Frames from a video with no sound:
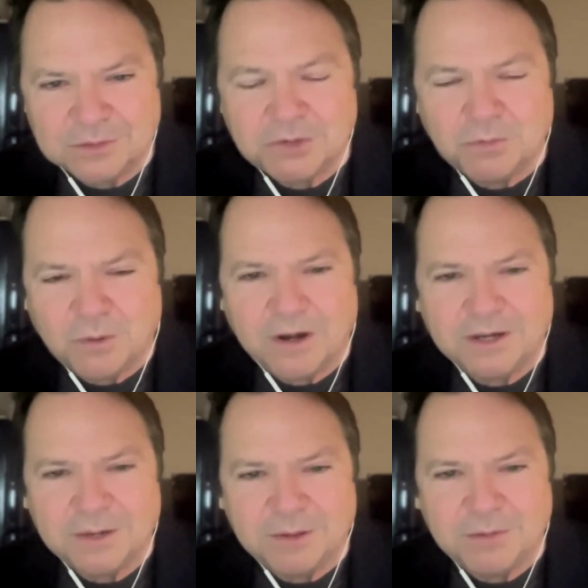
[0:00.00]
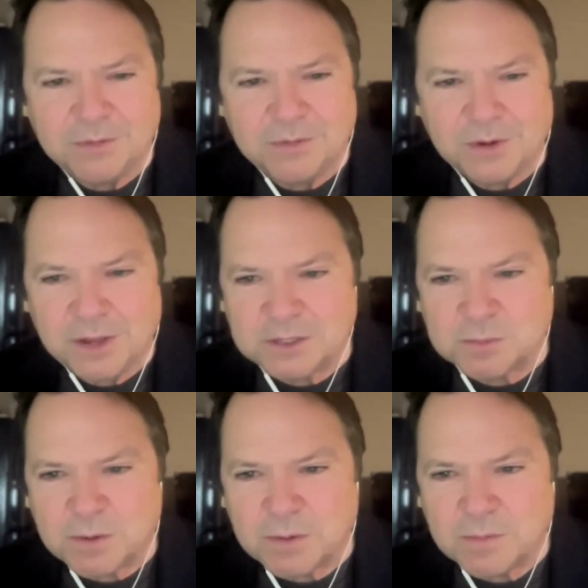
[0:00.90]
She wanted to be with her
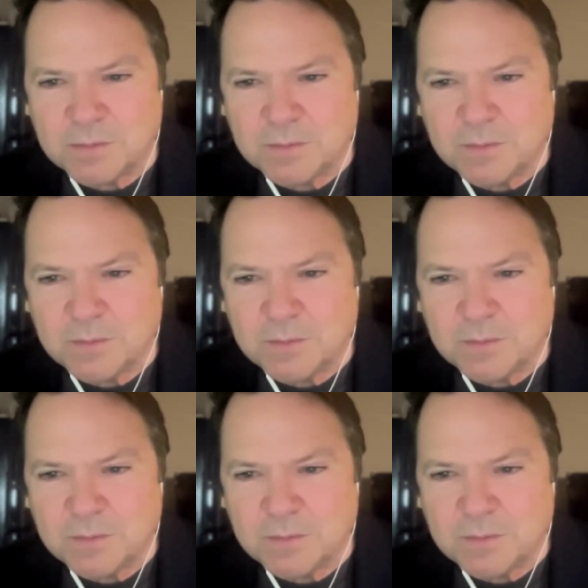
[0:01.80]
husband.